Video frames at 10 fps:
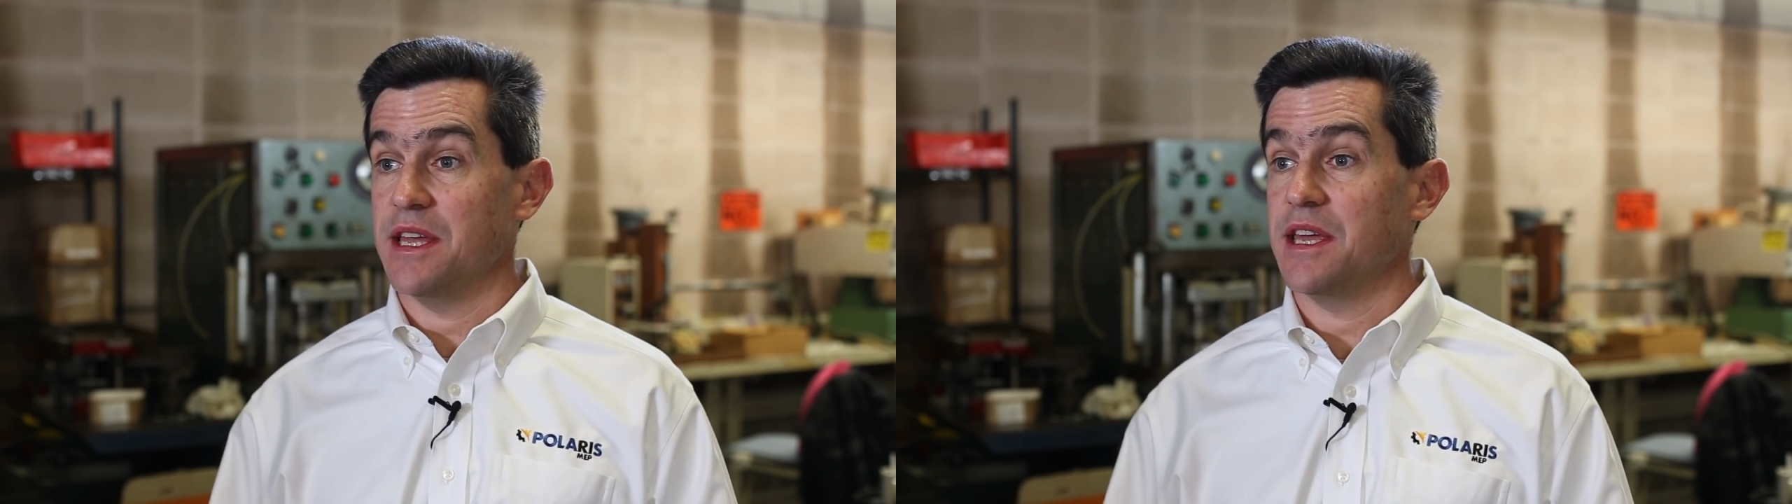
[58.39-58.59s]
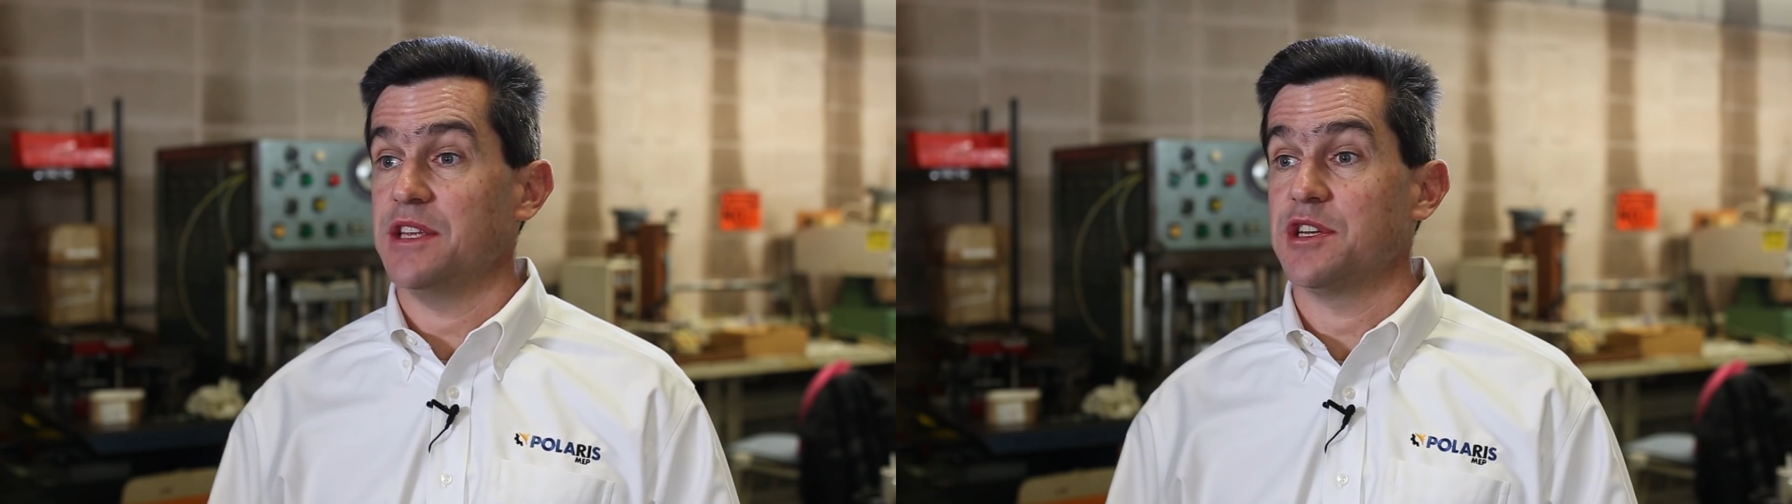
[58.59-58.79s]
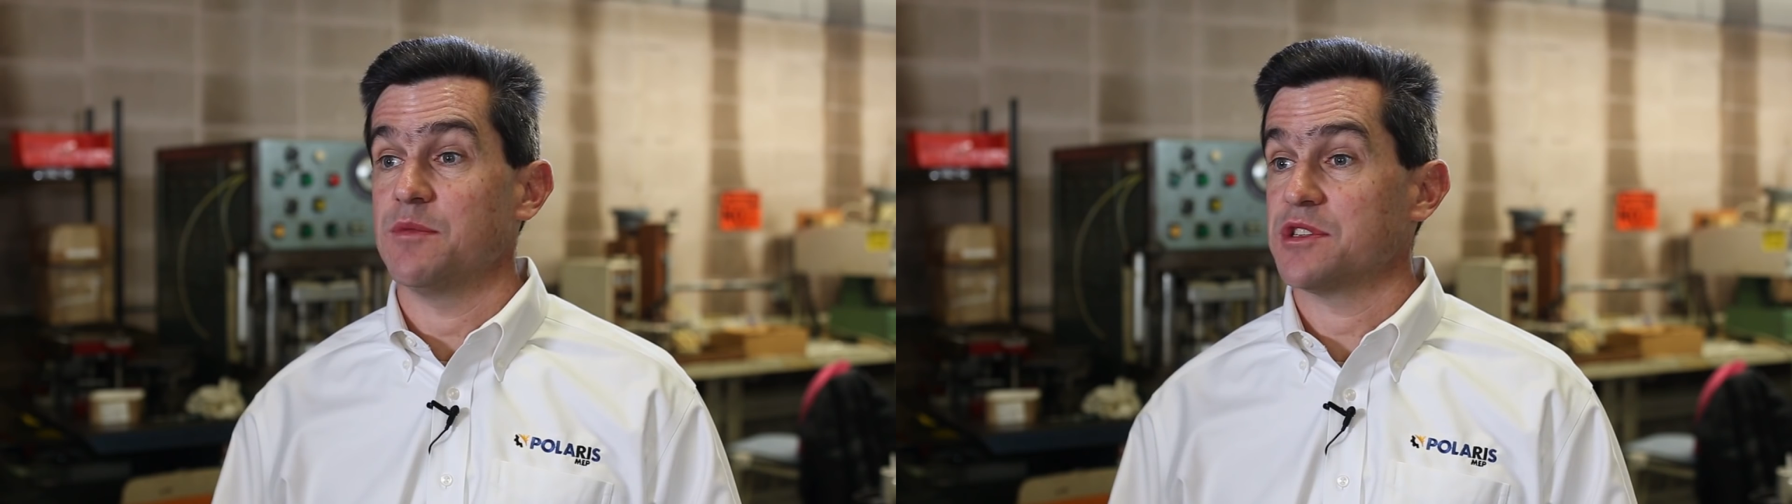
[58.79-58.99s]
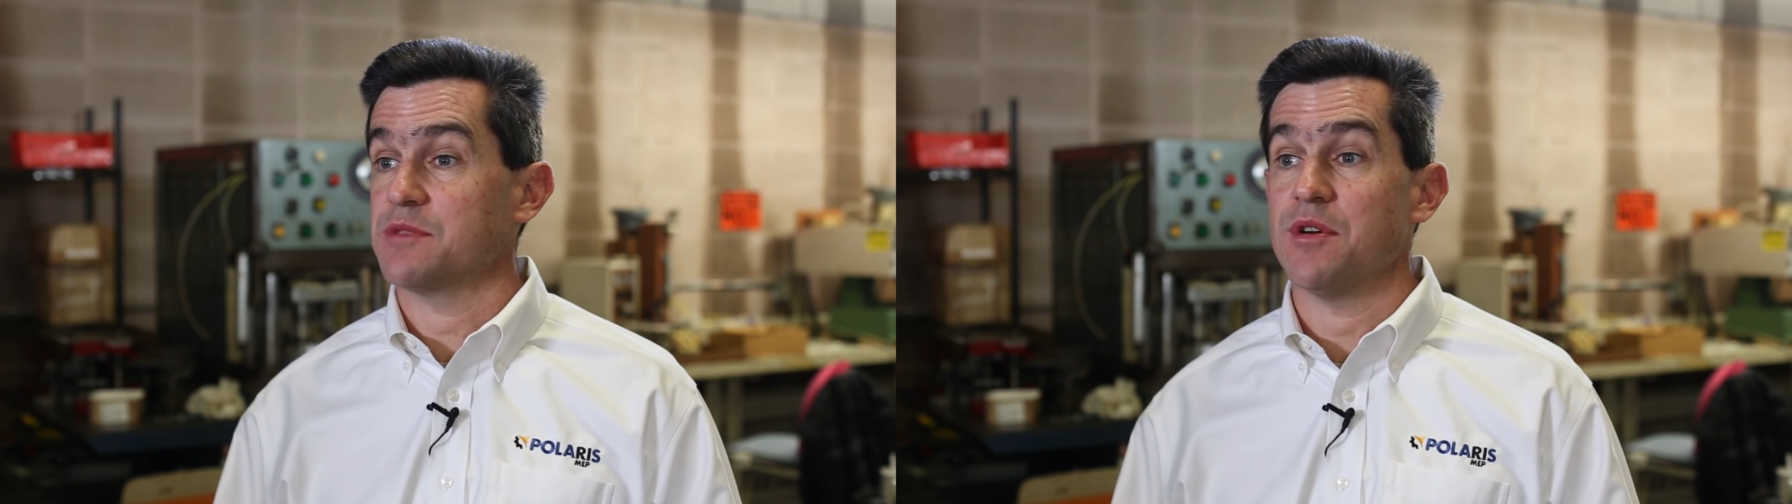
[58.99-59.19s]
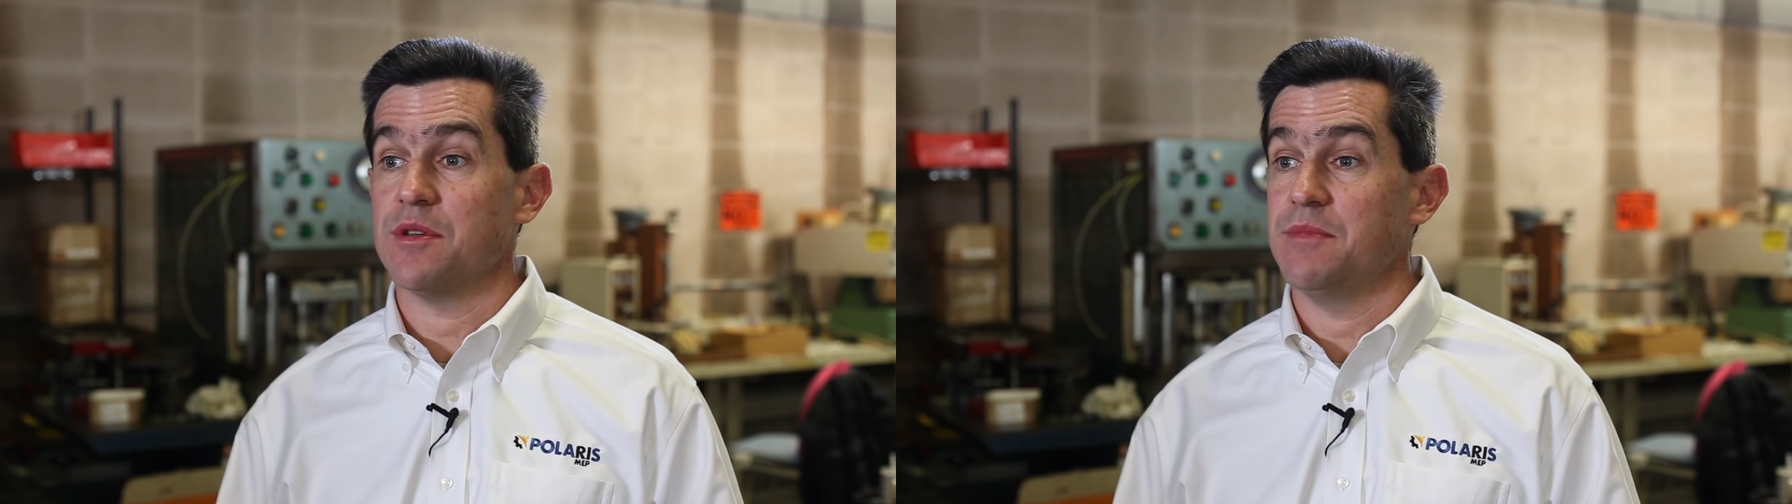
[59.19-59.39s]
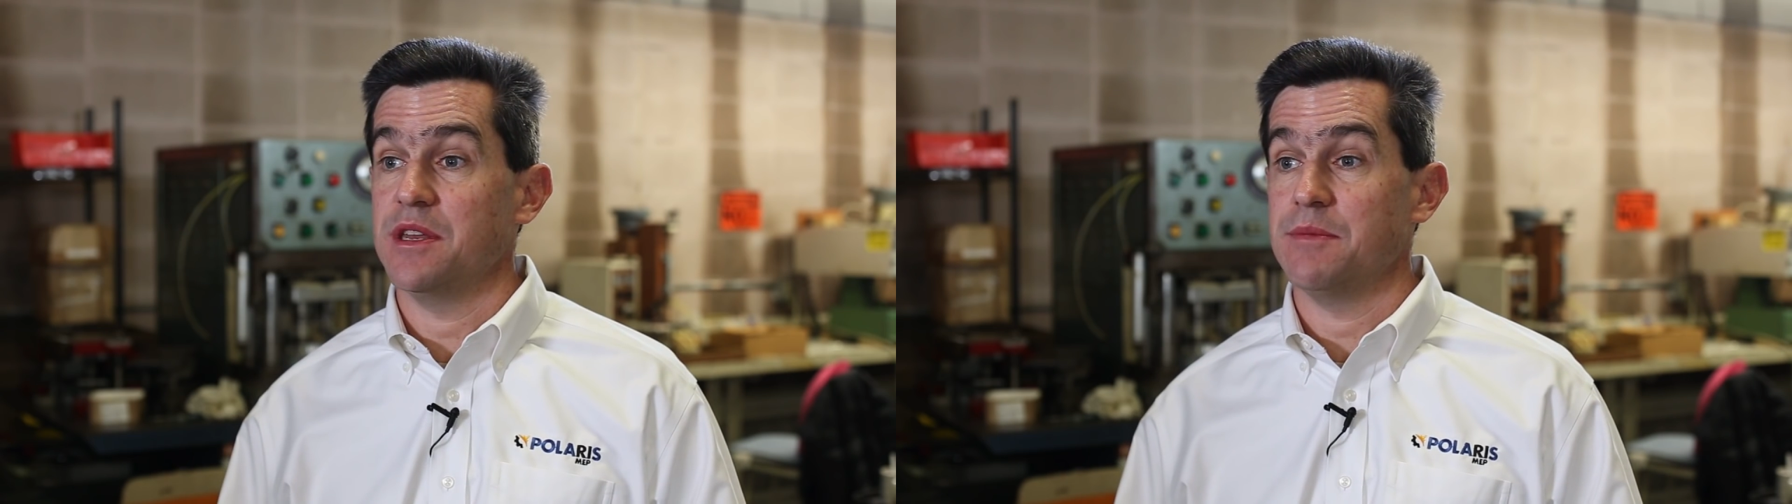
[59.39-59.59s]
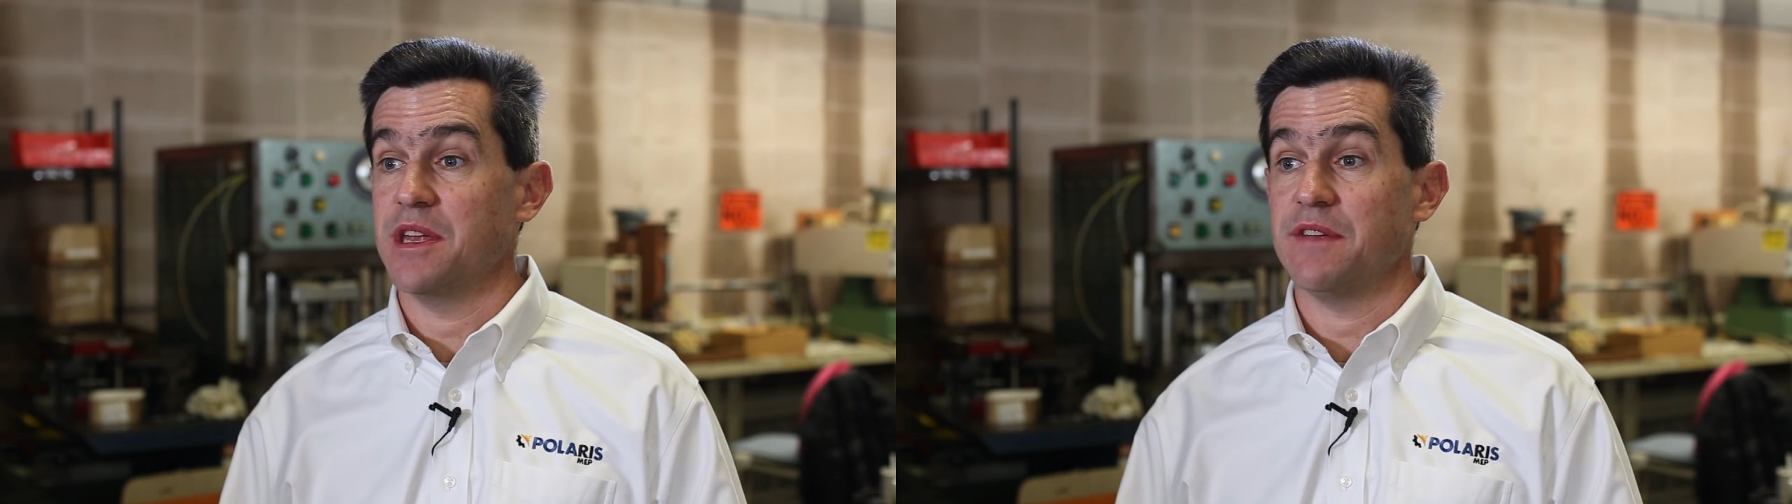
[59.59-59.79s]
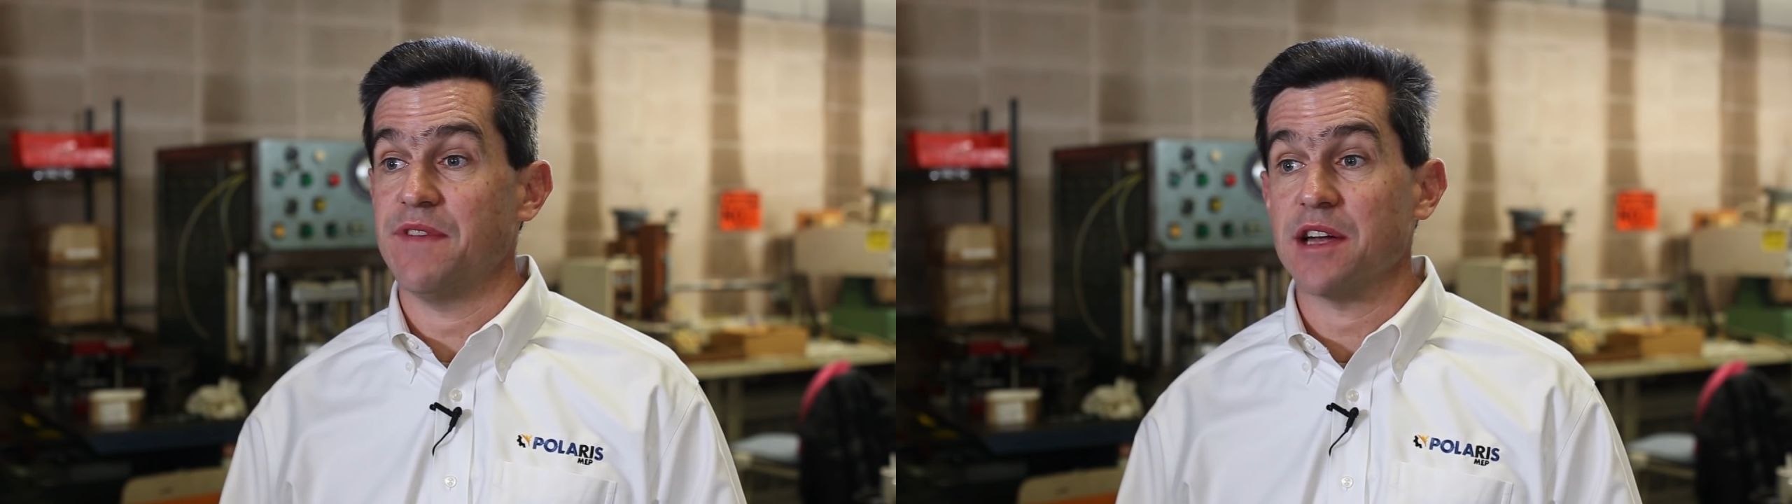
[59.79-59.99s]
engaging with small and medium
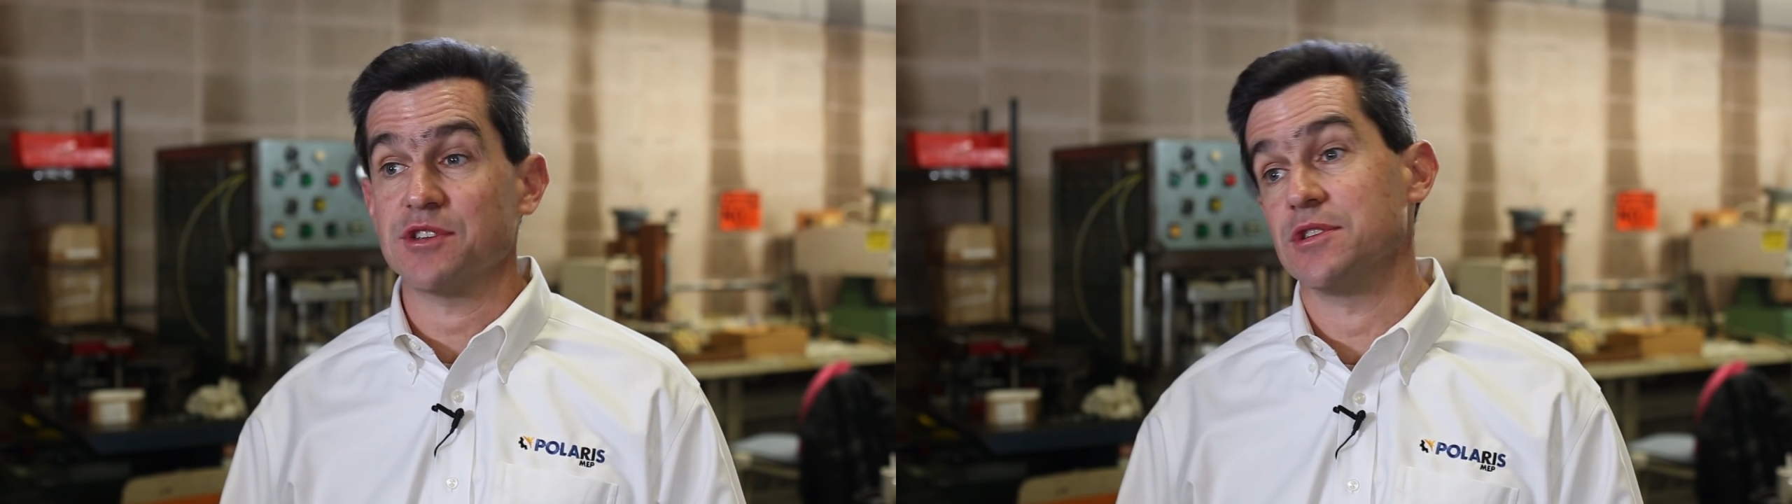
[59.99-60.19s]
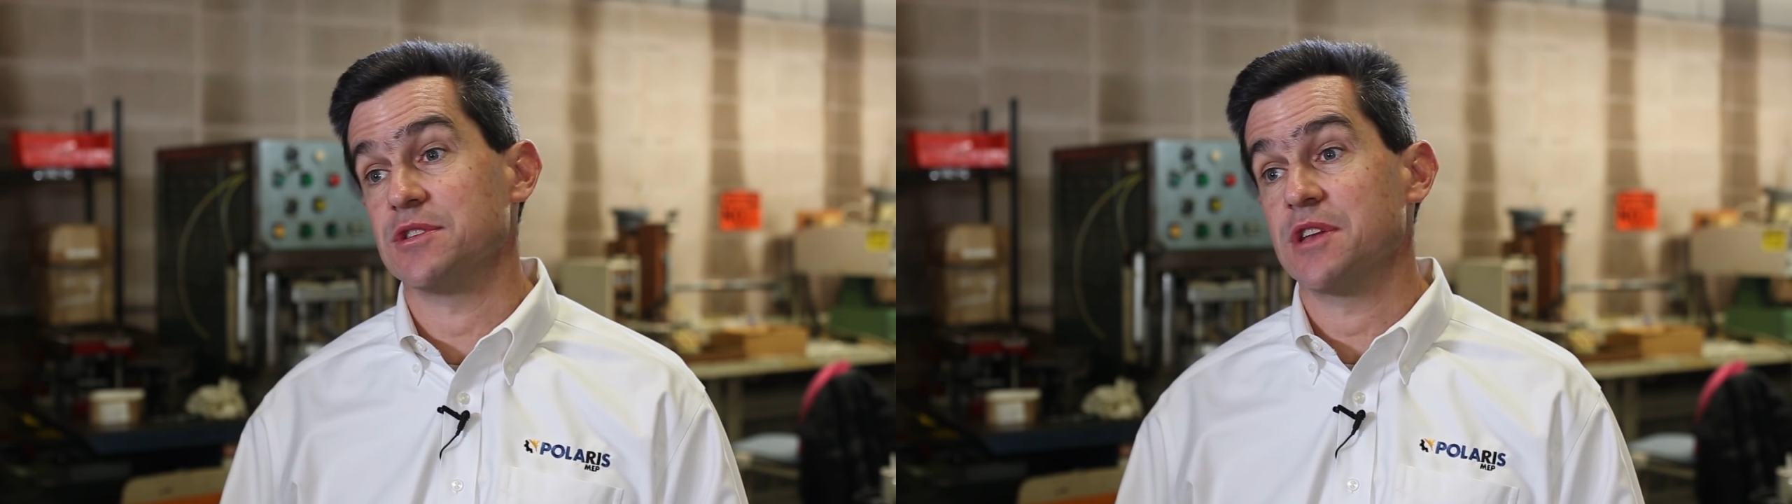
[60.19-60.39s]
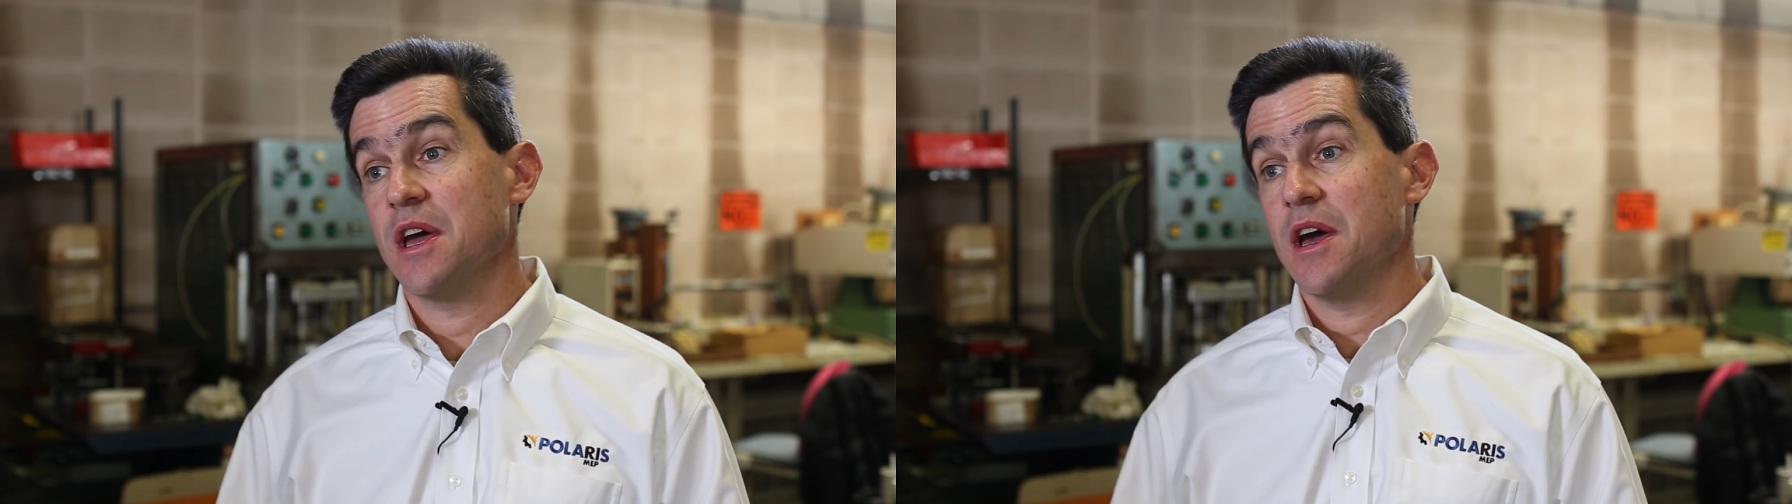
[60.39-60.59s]
manufacturers